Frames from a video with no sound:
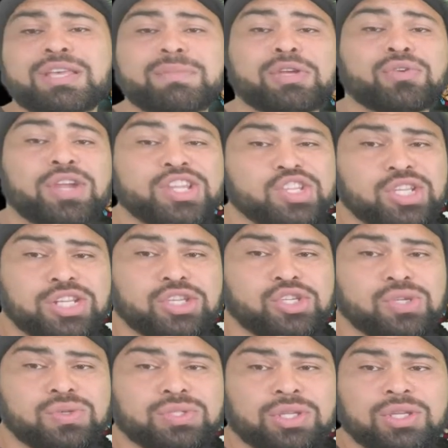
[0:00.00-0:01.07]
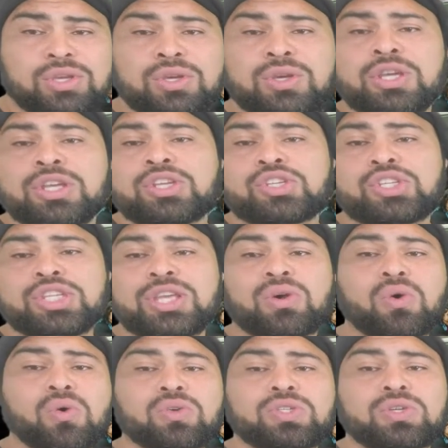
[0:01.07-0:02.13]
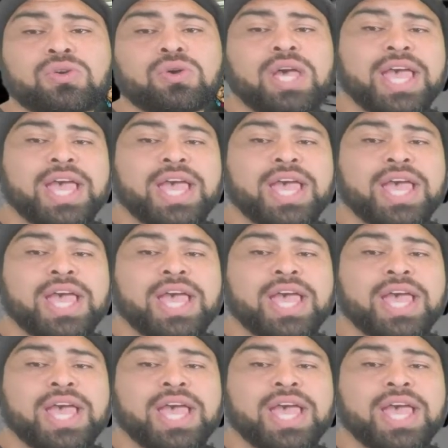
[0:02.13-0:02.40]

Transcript: immigration issues. She also